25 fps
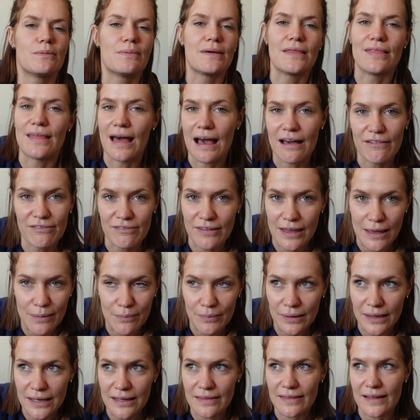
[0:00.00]
that
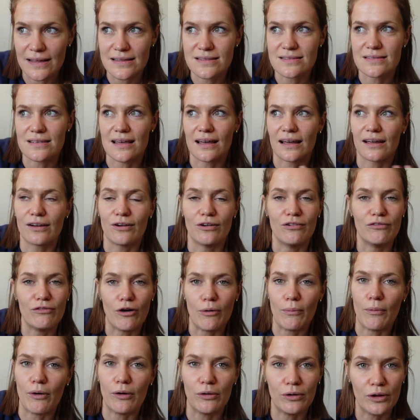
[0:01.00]
family that's like got
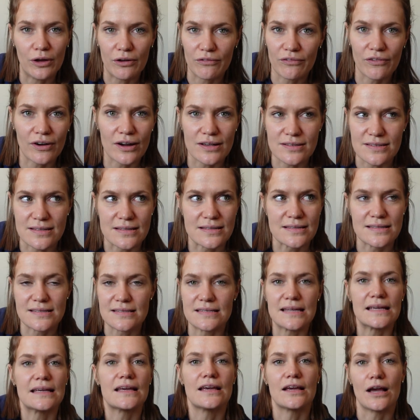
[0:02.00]
vomit all over us and
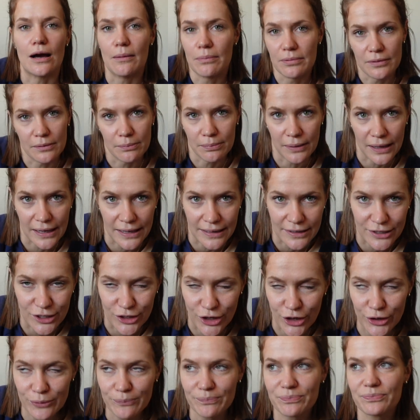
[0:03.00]
stinking up the plane, you
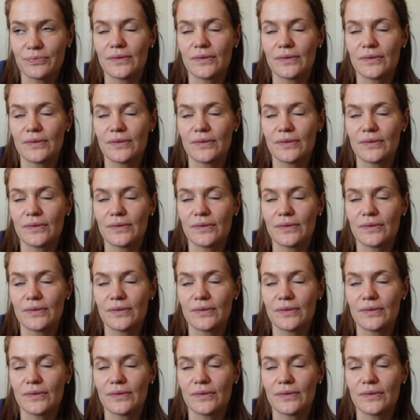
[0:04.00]
know?